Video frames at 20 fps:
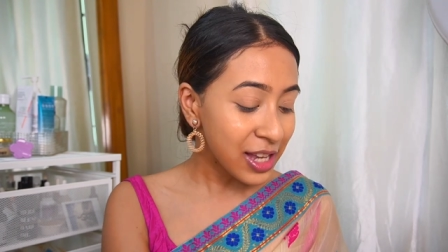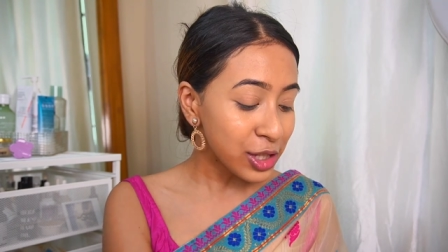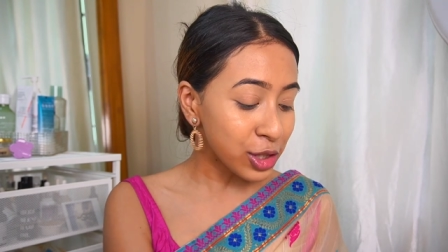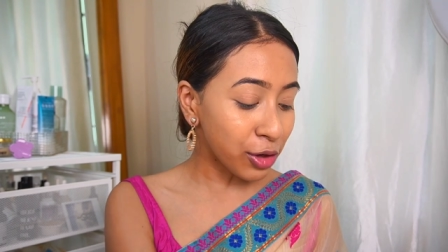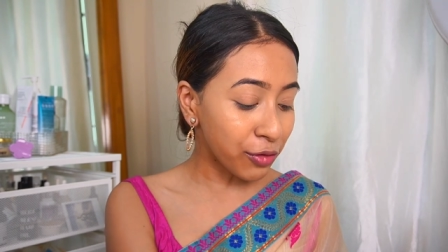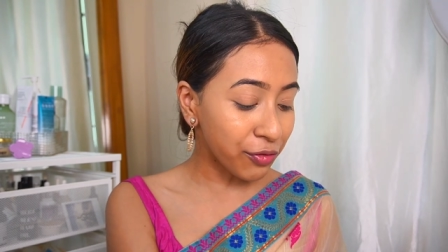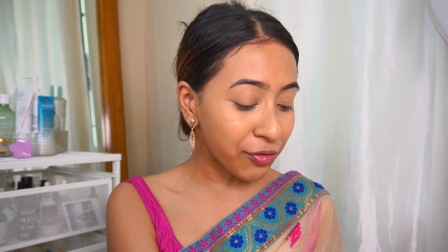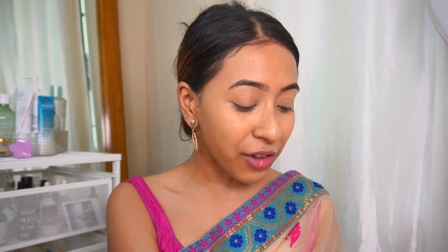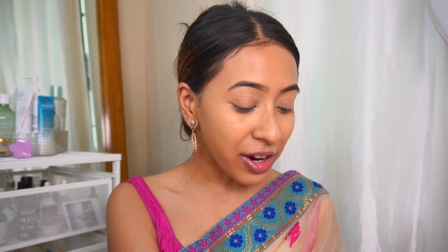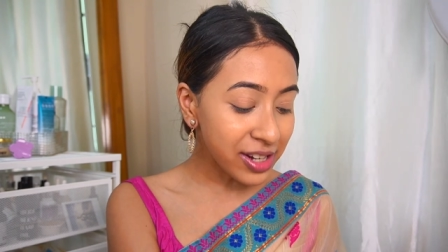
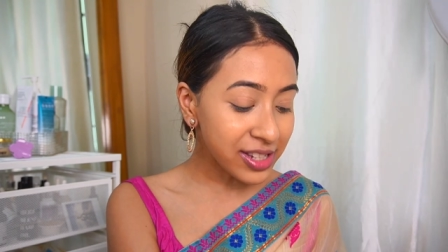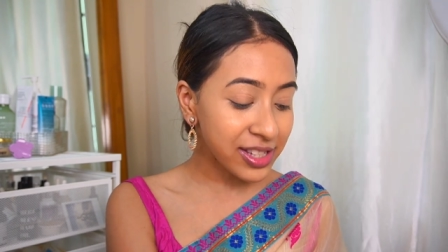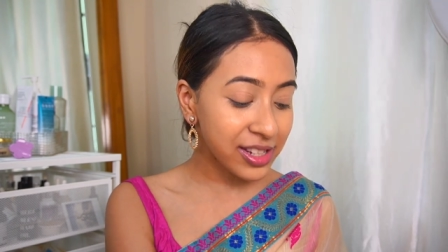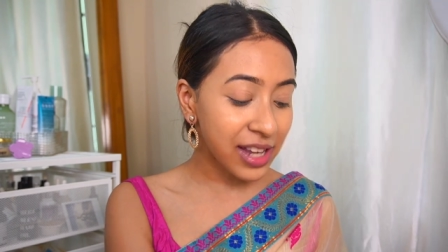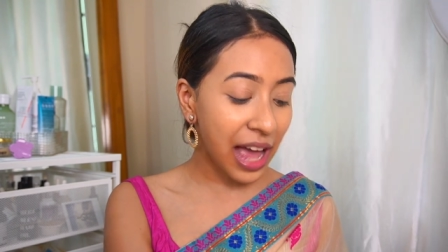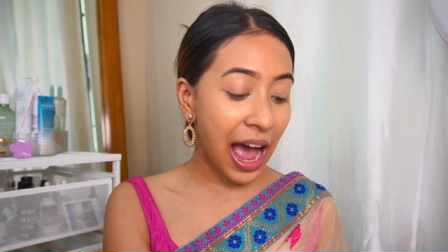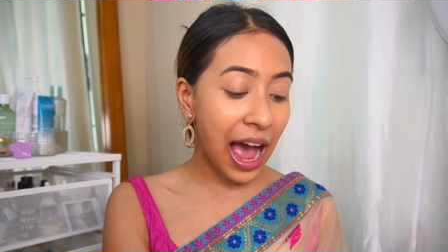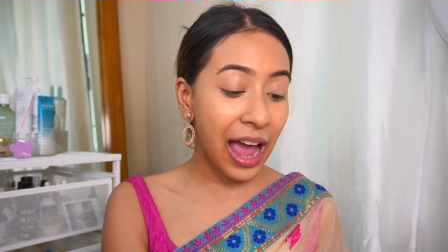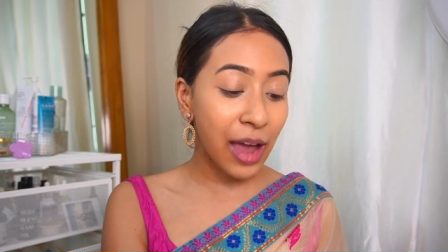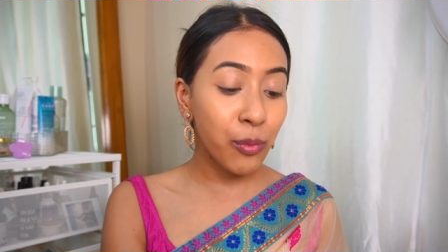So first
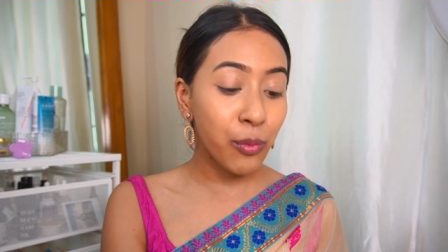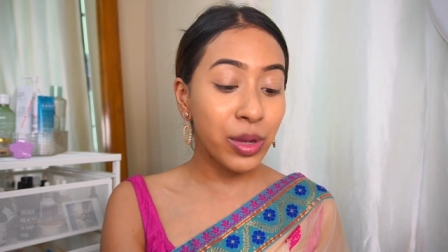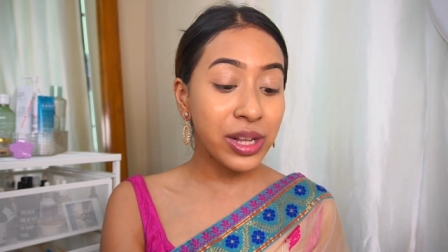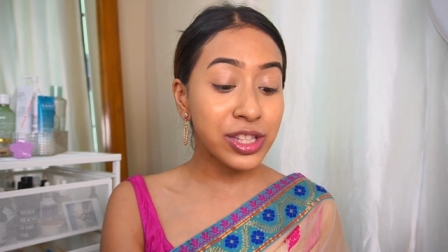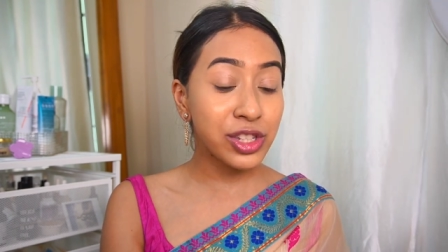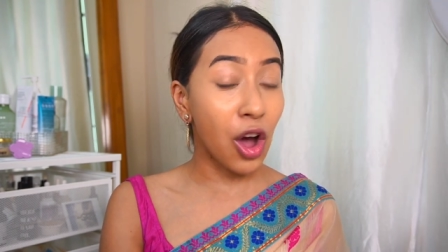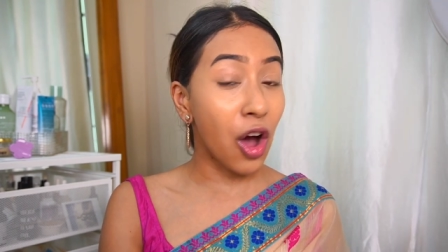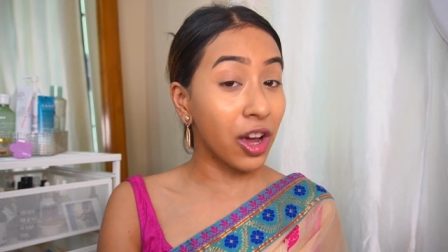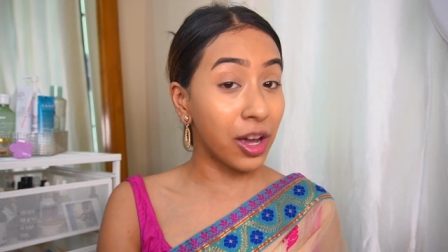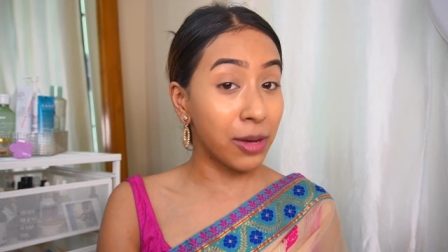I will
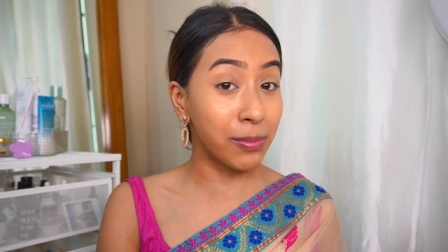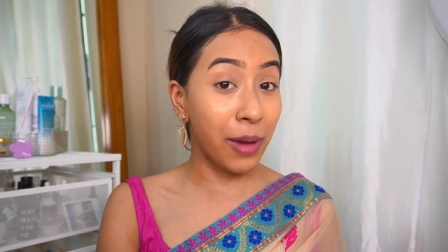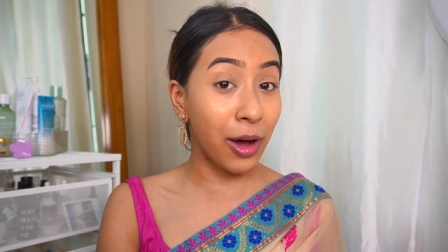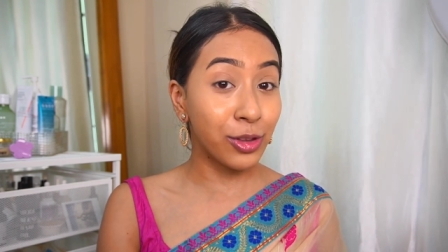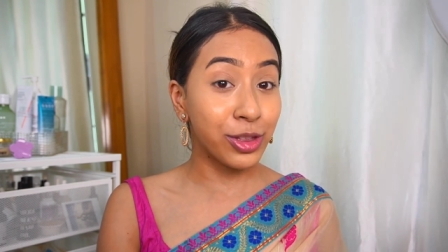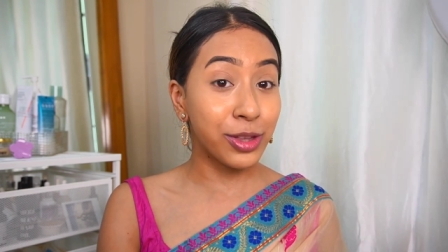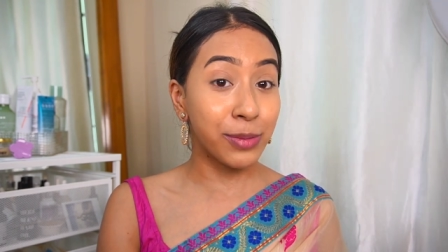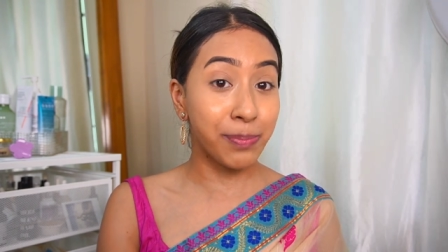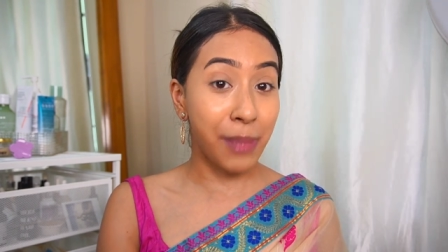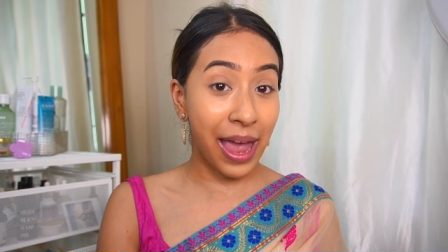talk
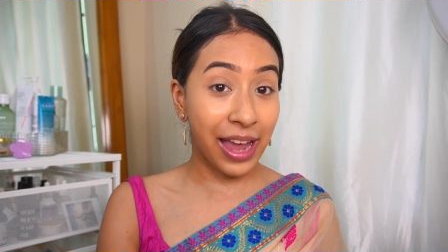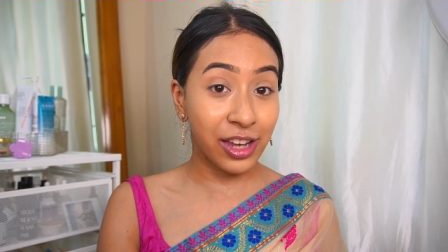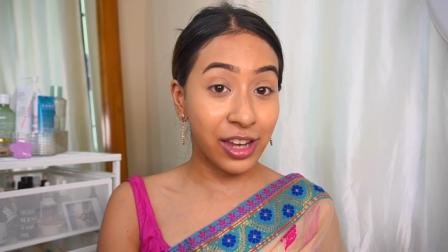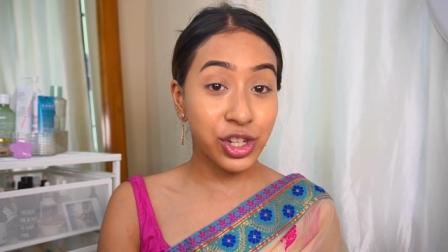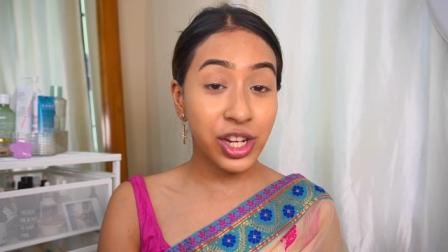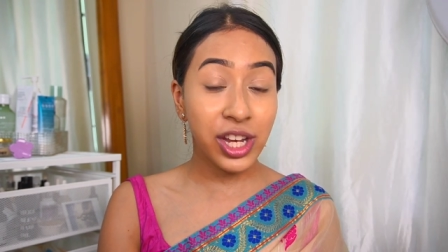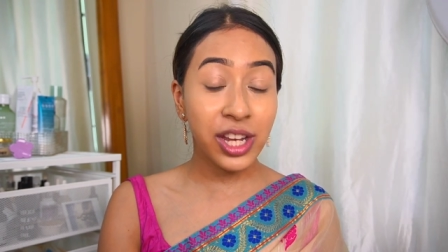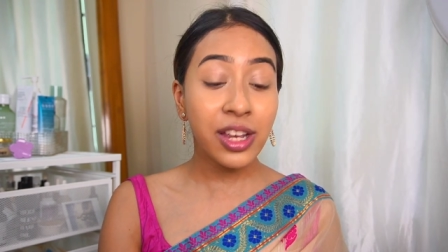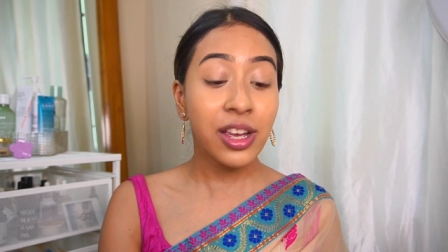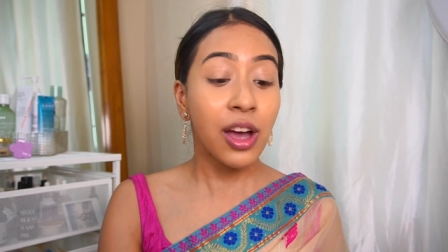about the
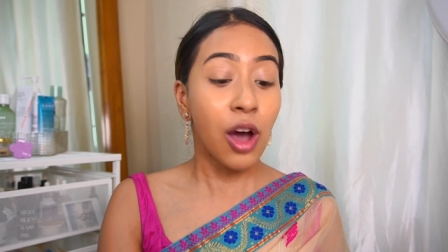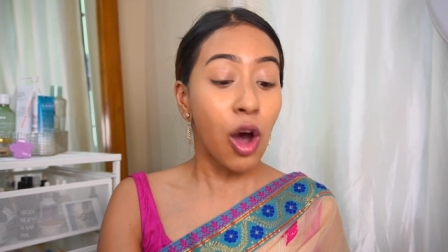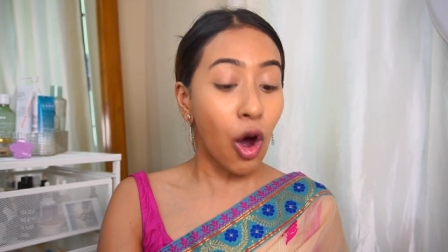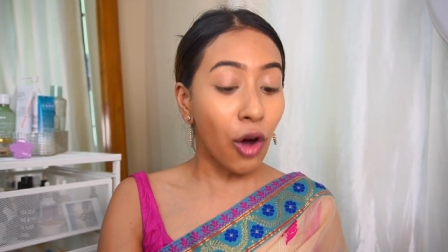packaging.